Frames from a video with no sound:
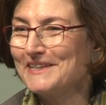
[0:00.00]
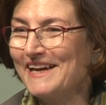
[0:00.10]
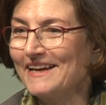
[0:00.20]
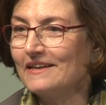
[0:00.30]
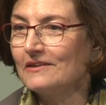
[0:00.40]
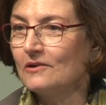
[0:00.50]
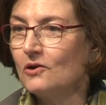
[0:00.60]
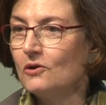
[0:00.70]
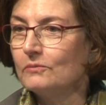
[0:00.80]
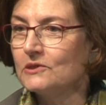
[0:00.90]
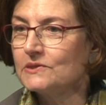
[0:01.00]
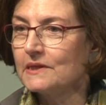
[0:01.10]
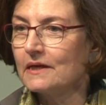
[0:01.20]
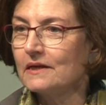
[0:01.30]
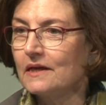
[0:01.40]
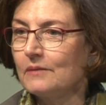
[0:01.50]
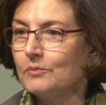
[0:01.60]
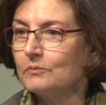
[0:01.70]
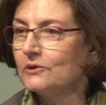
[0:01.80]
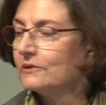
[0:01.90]
and homeostatic
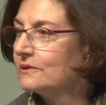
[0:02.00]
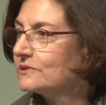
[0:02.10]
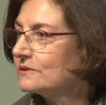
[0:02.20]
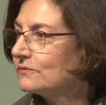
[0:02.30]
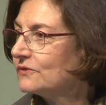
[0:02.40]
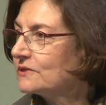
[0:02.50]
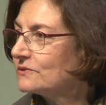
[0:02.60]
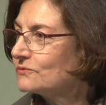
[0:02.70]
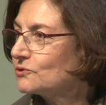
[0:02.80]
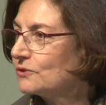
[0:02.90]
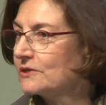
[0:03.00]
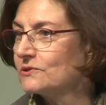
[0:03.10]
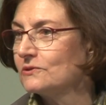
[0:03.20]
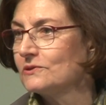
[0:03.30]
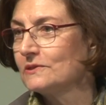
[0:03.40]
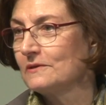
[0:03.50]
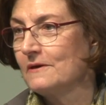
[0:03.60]
capabilities in the face of stressors.